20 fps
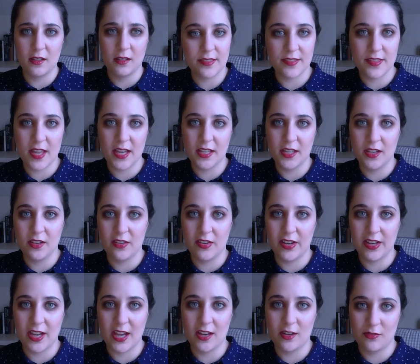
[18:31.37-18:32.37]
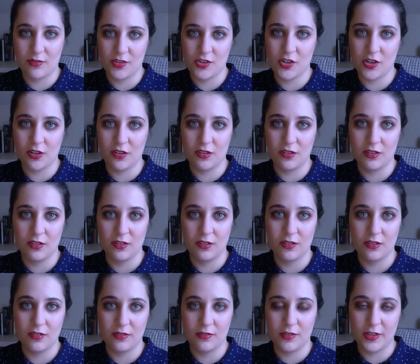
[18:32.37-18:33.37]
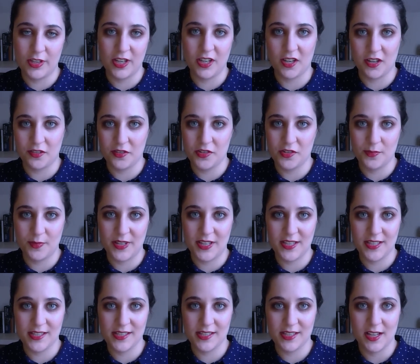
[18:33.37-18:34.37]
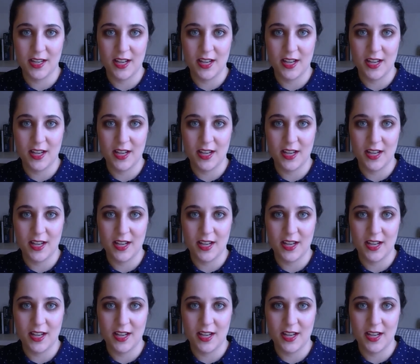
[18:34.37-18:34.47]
Thank you again for Jo for the encouragement.